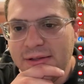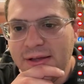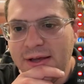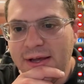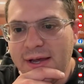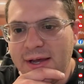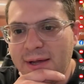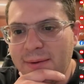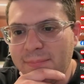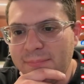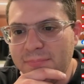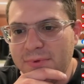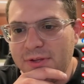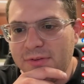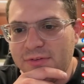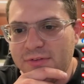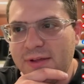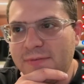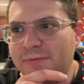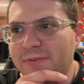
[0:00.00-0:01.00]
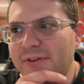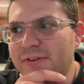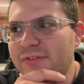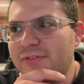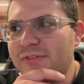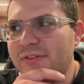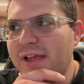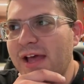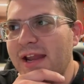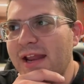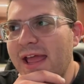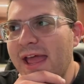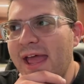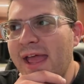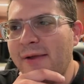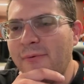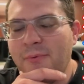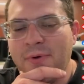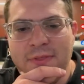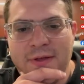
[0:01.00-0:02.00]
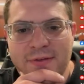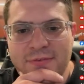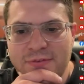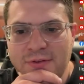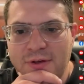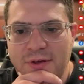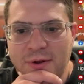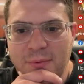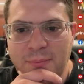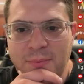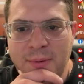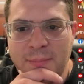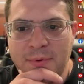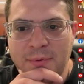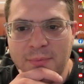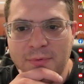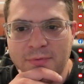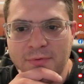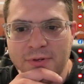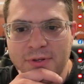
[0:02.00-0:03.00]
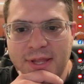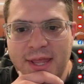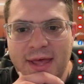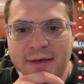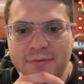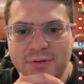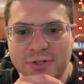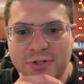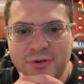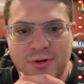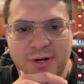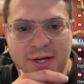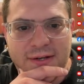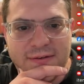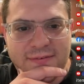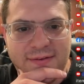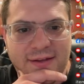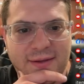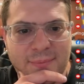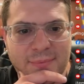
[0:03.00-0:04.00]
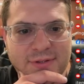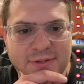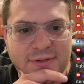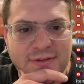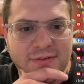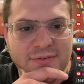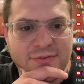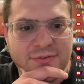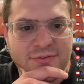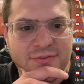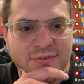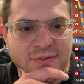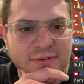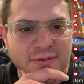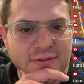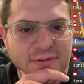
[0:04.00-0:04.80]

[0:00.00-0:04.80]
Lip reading: So definitely just kind of hang with us on it. I mean, we're really having a great time with this.